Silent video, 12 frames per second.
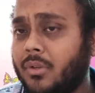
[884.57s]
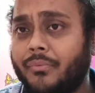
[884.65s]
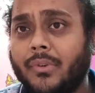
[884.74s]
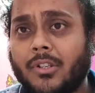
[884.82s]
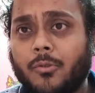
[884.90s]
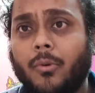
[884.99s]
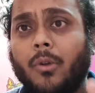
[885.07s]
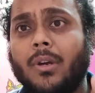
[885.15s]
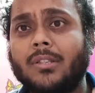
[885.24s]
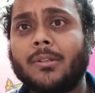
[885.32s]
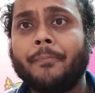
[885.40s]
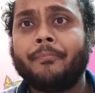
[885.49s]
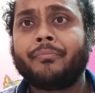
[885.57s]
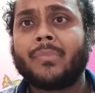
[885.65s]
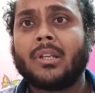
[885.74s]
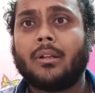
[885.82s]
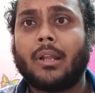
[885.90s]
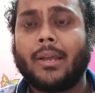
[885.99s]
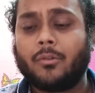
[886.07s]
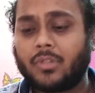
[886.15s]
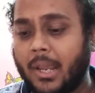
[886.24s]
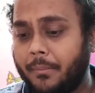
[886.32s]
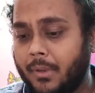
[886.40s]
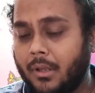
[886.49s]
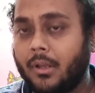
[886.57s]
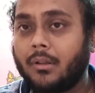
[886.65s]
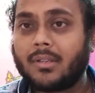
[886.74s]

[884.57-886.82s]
The first one was linotype.